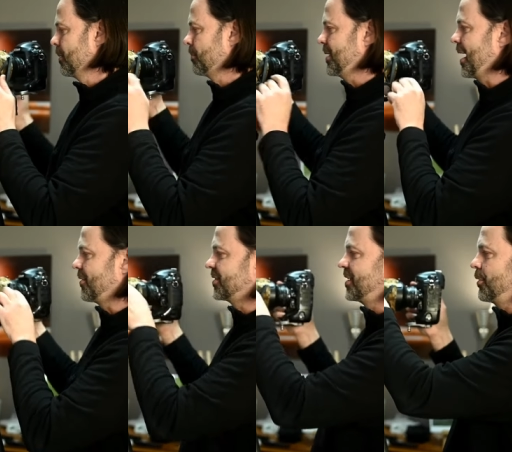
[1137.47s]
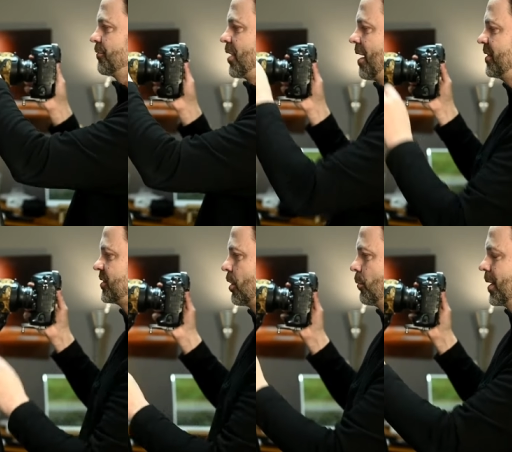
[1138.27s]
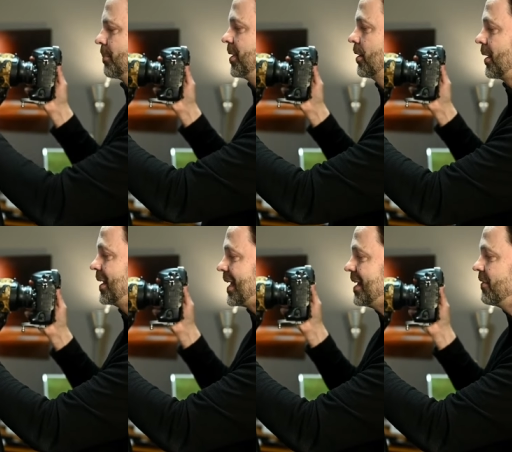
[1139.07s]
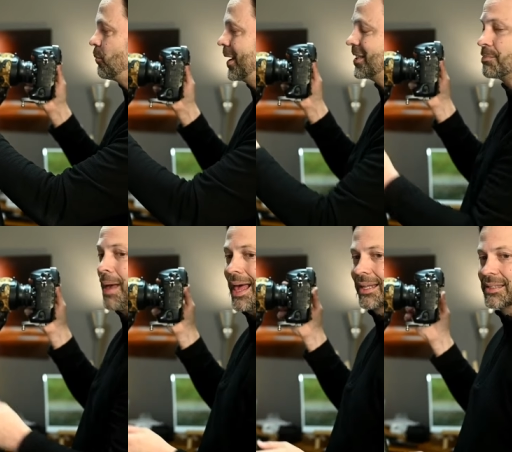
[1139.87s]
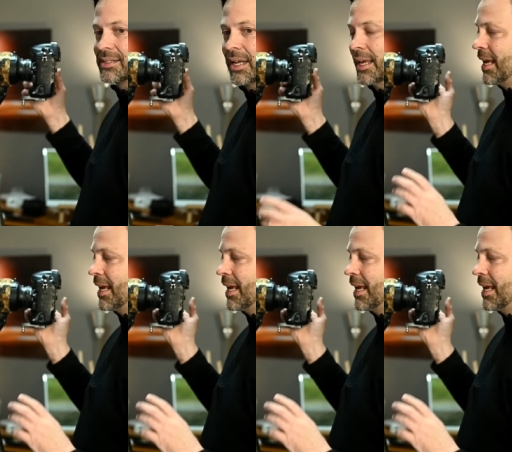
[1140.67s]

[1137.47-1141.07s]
But now the center of gravity is all the way up here. And even when it's balanced,